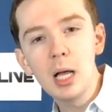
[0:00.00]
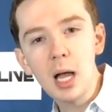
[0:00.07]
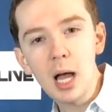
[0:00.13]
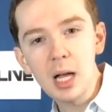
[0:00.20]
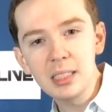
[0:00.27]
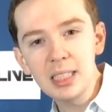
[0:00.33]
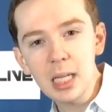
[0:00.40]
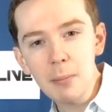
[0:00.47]

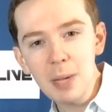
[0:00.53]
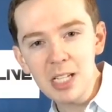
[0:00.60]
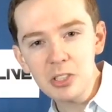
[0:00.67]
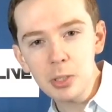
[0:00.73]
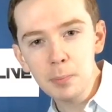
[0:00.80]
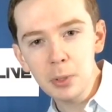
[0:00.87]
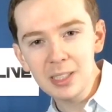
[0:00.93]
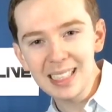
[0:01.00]

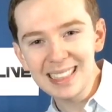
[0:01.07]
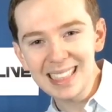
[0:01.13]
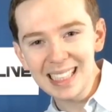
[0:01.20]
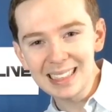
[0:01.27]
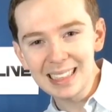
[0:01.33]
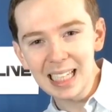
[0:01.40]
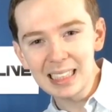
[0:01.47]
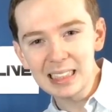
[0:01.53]
Ticketmaster putting the
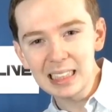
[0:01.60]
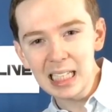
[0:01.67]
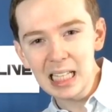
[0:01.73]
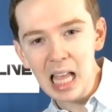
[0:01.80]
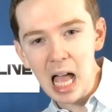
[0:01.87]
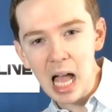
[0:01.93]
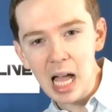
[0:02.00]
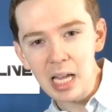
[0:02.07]
tickets on
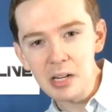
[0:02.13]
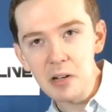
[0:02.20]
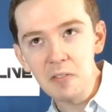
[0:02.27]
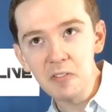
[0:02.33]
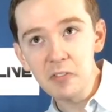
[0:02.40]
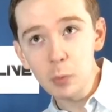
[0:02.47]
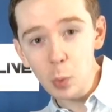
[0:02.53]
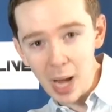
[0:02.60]
sale on
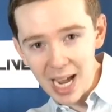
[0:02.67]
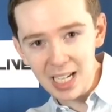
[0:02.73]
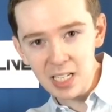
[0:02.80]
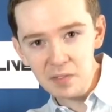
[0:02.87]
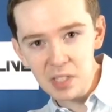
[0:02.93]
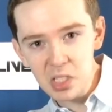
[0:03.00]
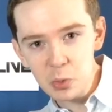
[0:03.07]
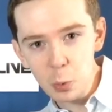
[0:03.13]

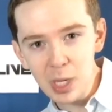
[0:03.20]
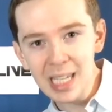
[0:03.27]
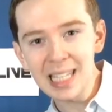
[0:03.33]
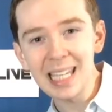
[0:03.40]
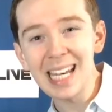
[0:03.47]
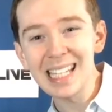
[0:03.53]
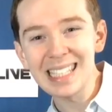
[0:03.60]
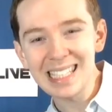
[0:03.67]
Friday of this week,
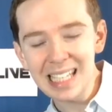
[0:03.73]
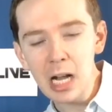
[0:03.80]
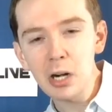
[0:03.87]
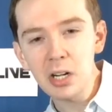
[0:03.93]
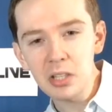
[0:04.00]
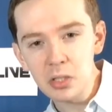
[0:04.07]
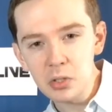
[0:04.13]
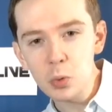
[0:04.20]
and then it's
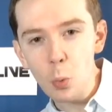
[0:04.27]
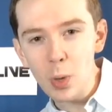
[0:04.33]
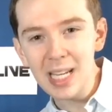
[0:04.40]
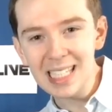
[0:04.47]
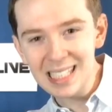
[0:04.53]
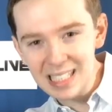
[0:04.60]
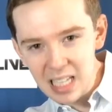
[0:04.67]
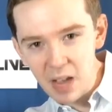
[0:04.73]
Saturday the
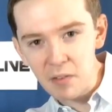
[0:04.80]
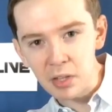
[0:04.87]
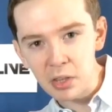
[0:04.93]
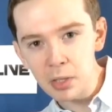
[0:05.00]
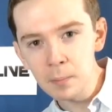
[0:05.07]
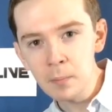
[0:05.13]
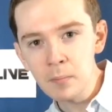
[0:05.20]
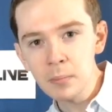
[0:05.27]

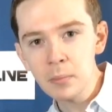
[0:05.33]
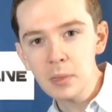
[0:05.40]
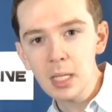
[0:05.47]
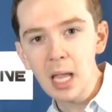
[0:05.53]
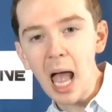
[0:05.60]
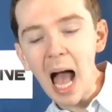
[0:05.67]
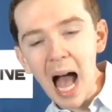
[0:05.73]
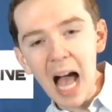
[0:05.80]
27th.
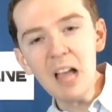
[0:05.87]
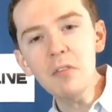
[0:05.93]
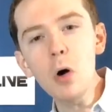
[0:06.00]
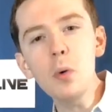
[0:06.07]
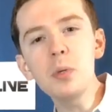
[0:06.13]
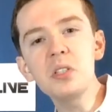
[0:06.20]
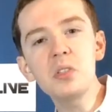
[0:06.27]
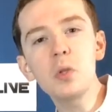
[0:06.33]
I've
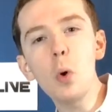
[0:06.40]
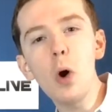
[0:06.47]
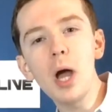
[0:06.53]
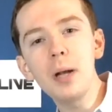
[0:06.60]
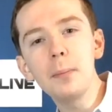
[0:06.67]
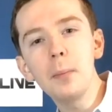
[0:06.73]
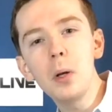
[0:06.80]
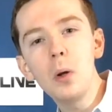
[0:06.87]
always
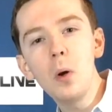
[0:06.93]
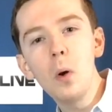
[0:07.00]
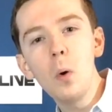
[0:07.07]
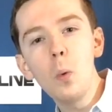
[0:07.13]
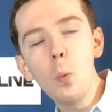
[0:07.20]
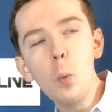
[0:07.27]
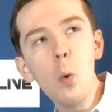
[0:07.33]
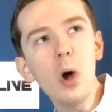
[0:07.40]
thought,
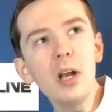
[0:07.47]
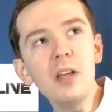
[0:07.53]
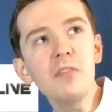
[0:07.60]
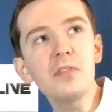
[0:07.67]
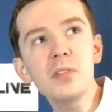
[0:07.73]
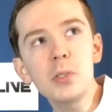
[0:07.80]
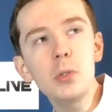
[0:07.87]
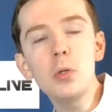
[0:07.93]
what
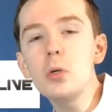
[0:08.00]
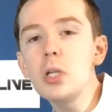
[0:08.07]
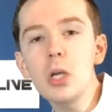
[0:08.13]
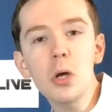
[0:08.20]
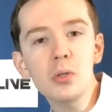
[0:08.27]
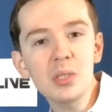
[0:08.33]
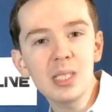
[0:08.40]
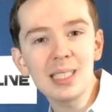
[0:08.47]
if
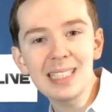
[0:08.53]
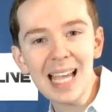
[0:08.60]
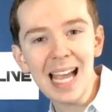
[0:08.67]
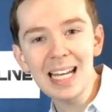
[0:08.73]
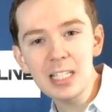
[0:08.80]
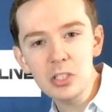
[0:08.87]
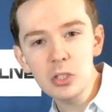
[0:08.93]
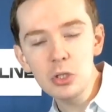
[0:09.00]
studios
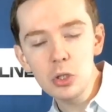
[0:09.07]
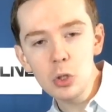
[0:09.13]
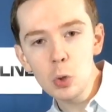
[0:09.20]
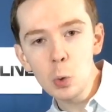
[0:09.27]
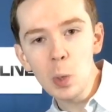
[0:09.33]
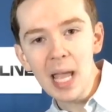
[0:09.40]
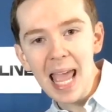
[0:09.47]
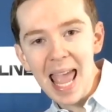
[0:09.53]
decided to
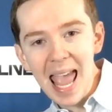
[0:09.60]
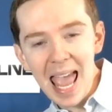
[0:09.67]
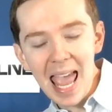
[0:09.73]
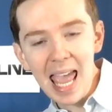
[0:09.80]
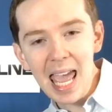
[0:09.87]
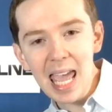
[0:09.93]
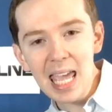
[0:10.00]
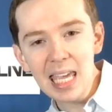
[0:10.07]
do
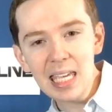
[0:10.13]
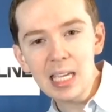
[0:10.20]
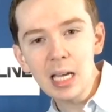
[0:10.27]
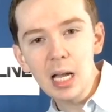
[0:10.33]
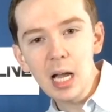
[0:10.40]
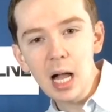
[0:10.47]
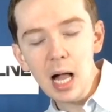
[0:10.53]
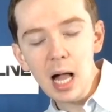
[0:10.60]
a